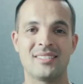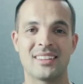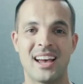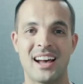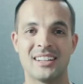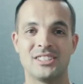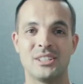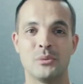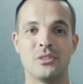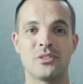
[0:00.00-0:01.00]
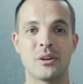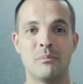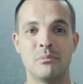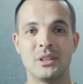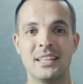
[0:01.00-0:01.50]
God, she was
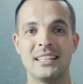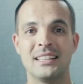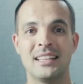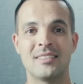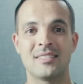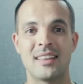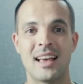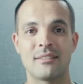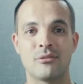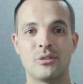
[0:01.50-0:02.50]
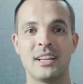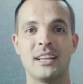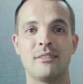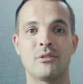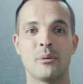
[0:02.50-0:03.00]
completely set
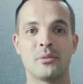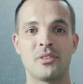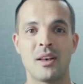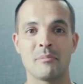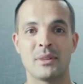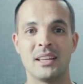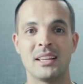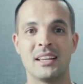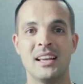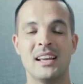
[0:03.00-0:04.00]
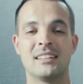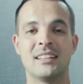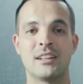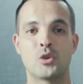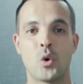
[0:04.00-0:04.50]
free from something
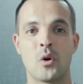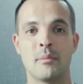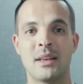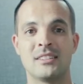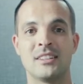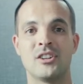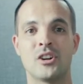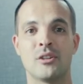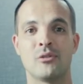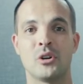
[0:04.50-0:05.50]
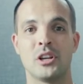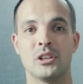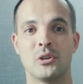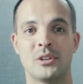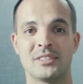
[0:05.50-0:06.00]
that tormented her for a
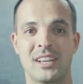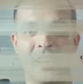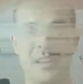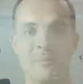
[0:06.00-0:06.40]
long time.